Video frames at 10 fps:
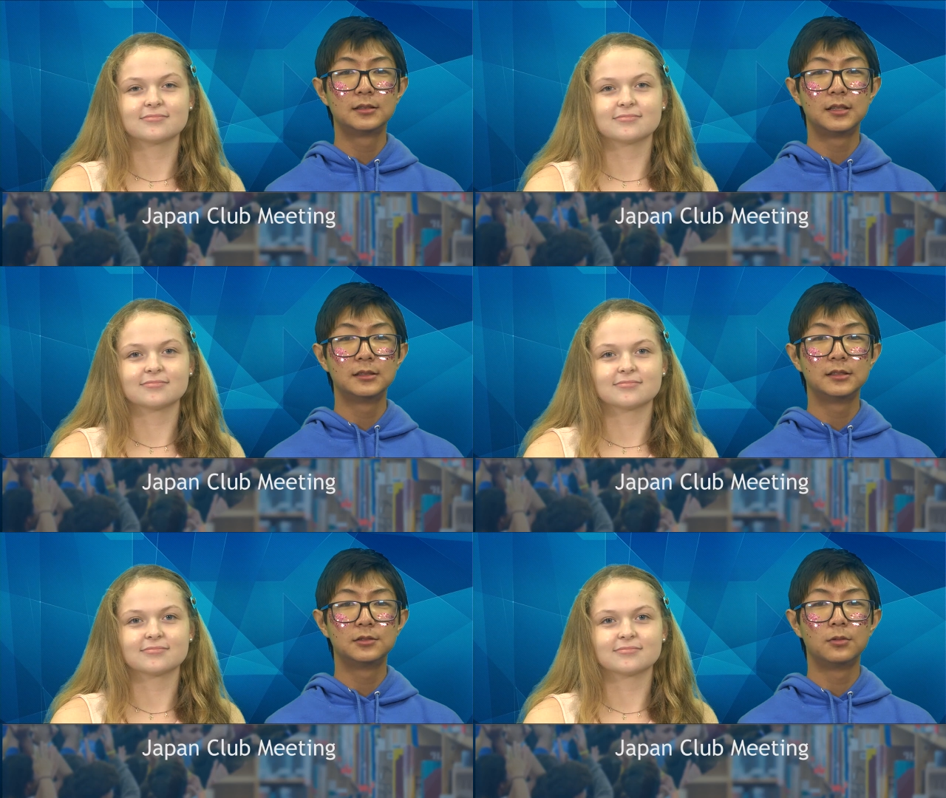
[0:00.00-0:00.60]

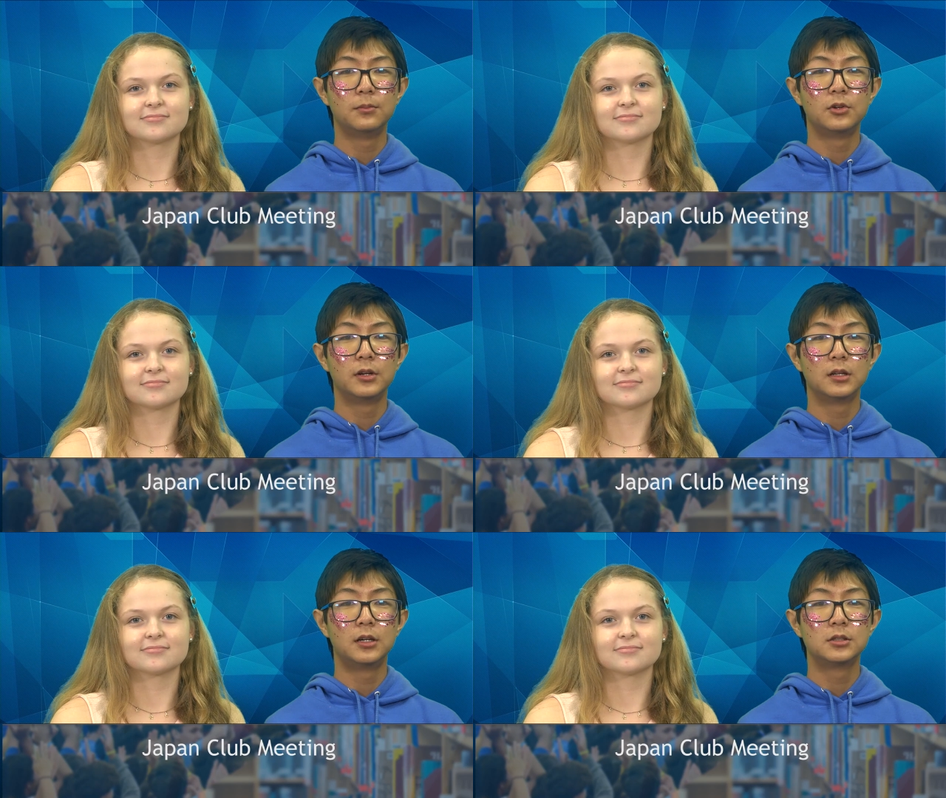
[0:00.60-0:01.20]
Speaker 1: Sensei's room
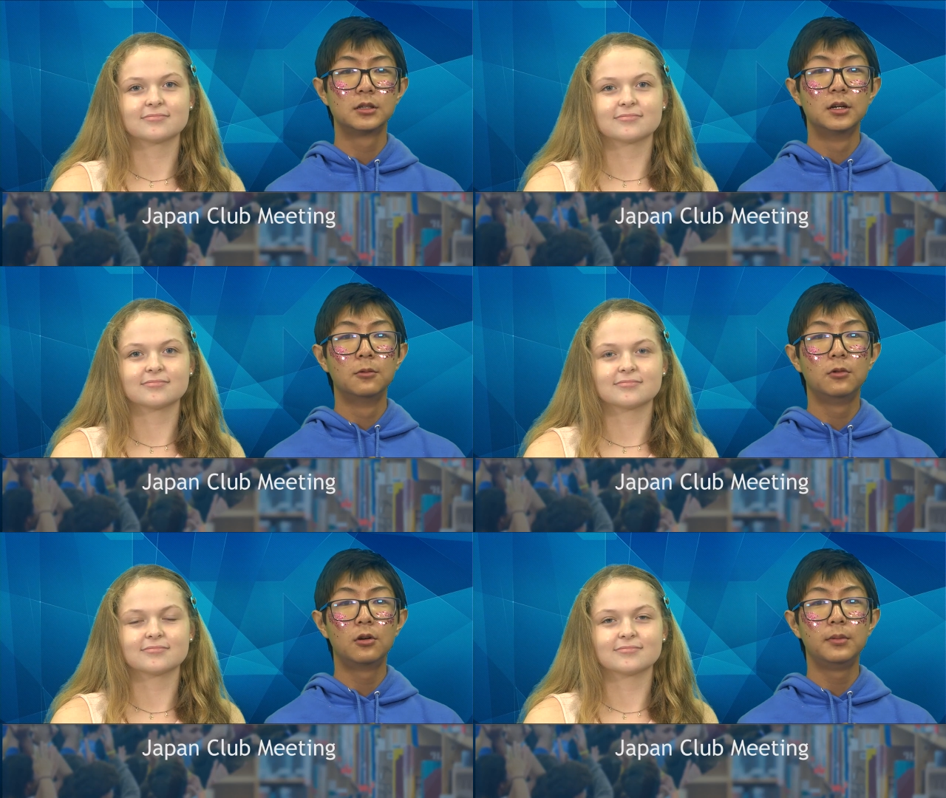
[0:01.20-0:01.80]
during lunch.
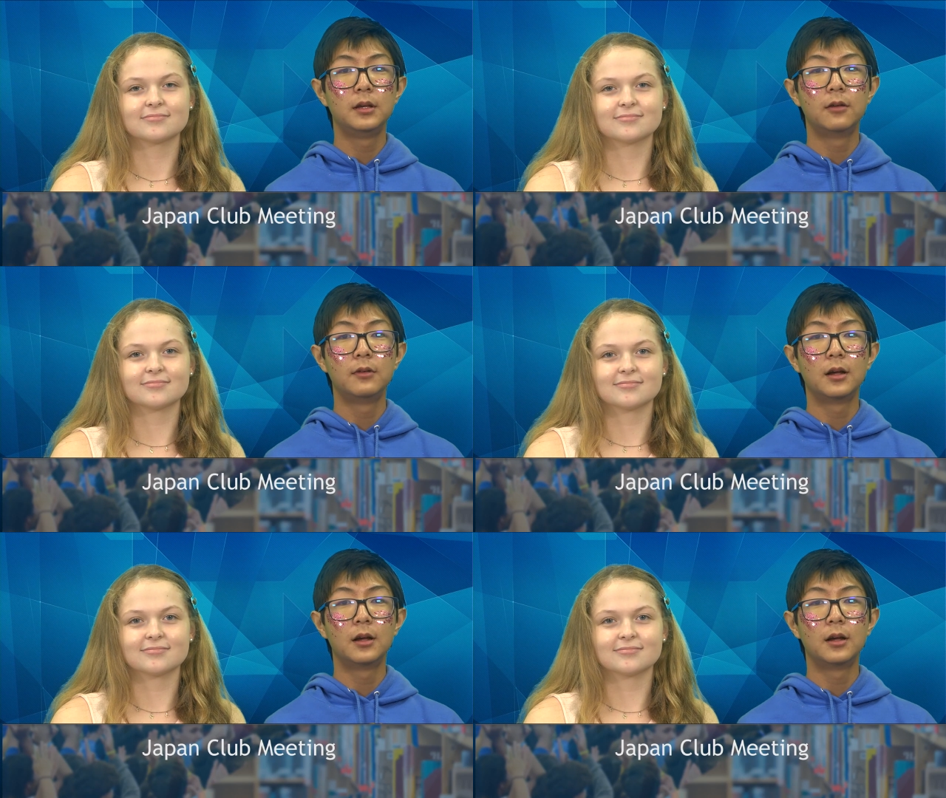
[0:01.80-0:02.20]
We will be giving